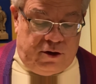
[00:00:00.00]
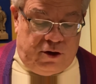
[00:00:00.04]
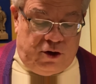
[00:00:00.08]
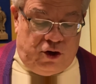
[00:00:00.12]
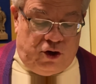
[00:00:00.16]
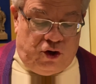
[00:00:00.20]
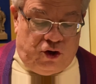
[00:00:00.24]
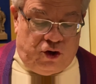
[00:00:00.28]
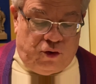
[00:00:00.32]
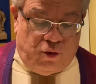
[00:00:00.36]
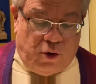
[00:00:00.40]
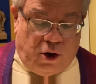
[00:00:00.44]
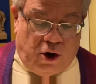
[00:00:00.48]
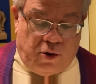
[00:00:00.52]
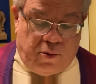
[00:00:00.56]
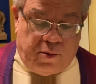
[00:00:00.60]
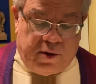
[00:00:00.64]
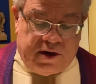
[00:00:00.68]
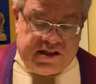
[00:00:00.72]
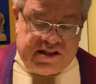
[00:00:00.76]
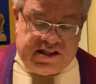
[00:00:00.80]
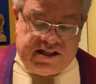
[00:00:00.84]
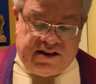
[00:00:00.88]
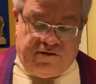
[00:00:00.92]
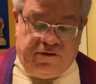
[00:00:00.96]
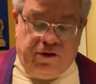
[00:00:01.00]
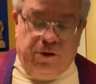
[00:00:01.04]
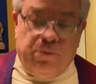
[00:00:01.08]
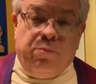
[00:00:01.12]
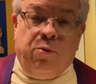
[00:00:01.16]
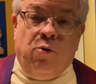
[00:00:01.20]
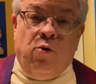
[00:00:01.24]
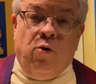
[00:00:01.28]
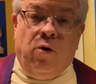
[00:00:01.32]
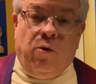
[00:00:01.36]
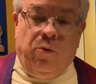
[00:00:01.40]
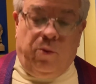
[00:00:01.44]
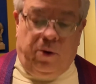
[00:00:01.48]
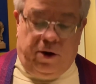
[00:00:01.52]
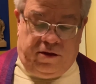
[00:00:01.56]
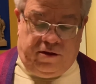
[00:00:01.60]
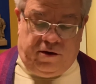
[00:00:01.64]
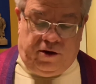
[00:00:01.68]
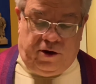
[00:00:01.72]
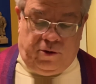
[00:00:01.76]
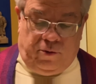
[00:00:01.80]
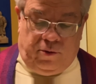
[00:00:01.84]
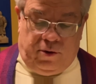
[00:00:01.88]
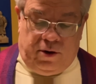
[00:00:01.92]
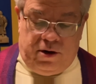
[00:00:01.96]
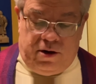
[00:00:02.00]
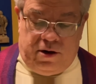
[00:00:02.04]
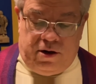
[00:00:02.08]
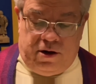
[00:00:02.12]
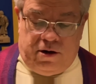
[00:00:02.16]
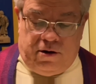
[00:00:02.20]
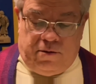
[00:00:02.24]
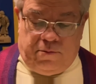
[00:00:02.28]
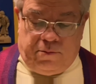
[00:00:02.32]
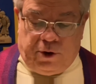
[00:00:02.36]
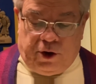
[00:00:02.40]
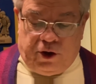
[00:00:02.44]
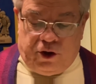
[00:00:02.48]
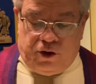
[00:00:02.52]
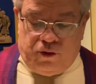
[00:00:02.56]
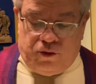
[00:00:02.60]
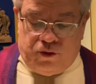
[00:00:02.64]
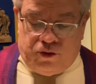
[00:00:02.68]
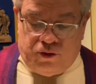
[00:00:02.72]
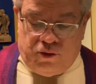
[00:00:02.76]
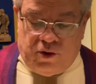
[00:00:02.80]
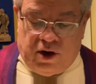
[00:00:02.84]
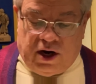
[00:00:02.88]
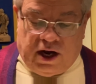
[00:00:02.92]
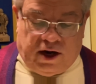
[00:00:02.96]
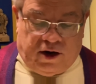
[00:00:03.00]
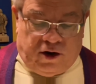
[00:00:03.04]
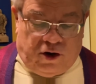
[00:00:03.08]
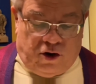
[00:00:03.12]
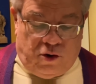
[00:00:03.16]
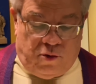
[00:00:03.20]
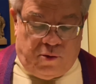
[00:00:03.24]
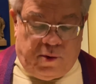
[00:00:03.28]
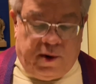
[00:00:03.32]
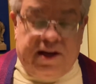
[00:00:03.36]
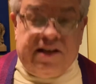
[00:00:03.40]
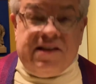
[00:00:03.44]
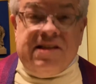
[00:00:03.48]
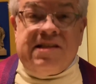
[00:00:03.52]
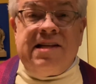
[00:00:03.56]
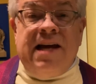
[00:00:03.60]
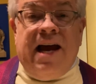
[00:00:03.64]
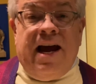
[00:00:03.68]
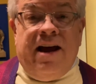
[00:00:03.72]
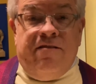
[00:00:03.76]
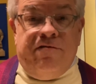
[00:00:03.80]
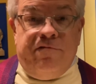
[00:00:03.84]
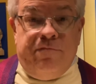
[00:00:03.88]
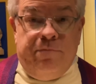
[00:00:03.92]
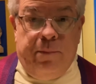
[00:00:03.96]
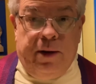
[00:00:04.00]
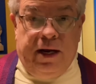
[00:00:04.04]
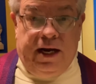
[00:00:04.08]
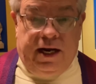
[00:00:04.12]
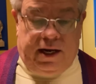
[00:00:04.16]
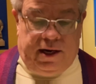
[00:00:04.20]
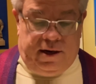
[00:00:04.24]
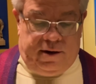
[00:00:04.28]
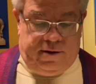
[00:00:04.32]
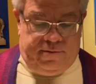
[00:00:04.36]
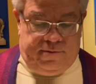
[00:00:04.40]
You always have the poor with you, but you do not always have me."